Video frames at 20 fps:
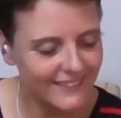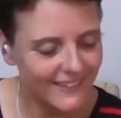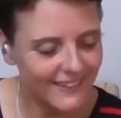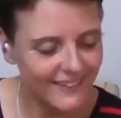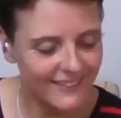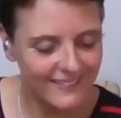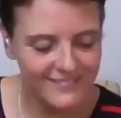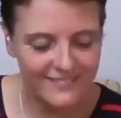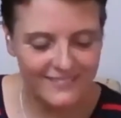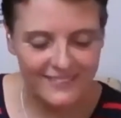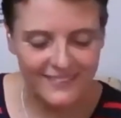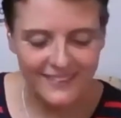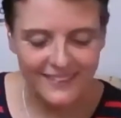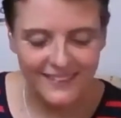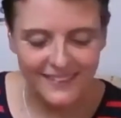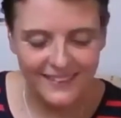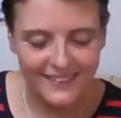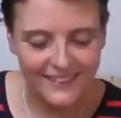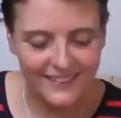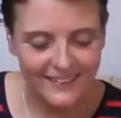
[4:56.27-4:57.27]

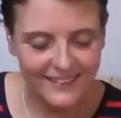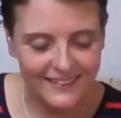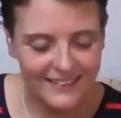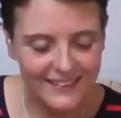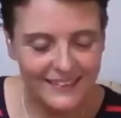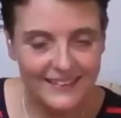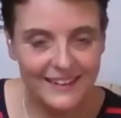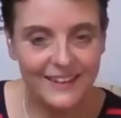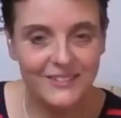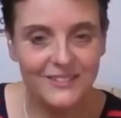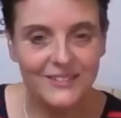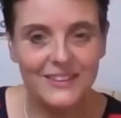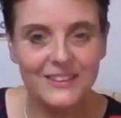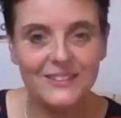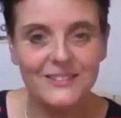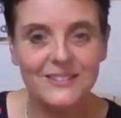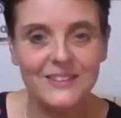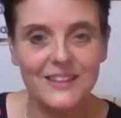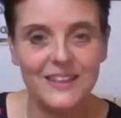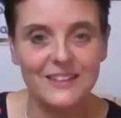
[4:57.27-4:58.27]
Then you can do that